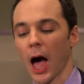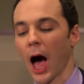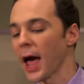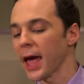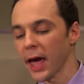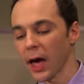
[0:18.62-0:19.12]

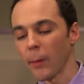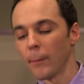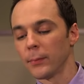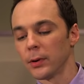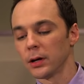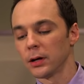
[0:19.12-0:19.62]
I
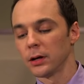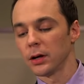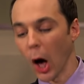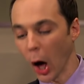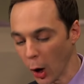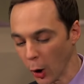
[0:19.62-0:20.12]
am
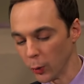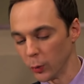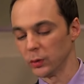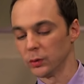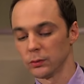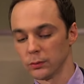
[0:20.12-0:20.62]

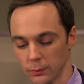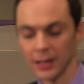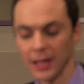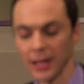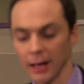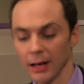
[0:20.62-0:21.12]
O.
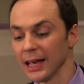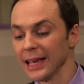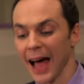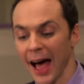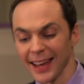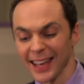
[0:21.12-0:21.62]

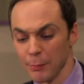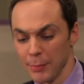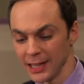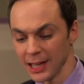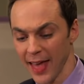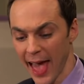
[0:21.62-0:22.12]
Can I come
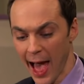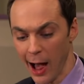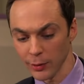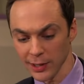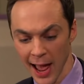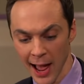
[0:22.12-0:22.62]
into the
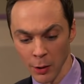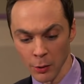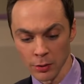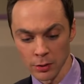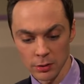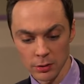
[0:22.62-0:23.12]
out
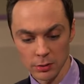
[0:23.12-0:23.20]
now?